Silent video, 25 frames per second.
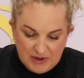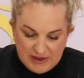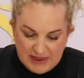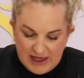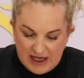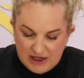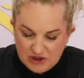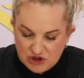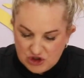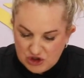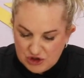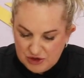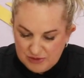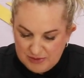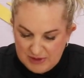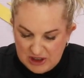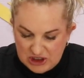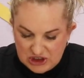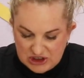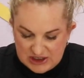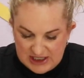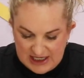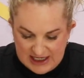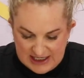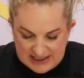without too
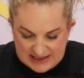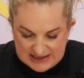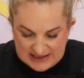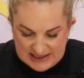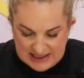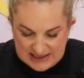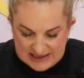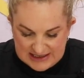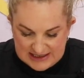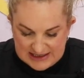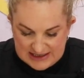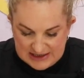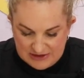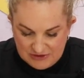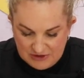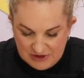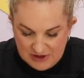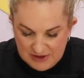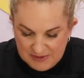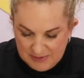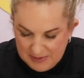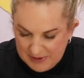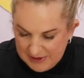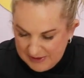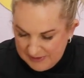much excess
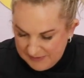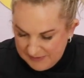syrup.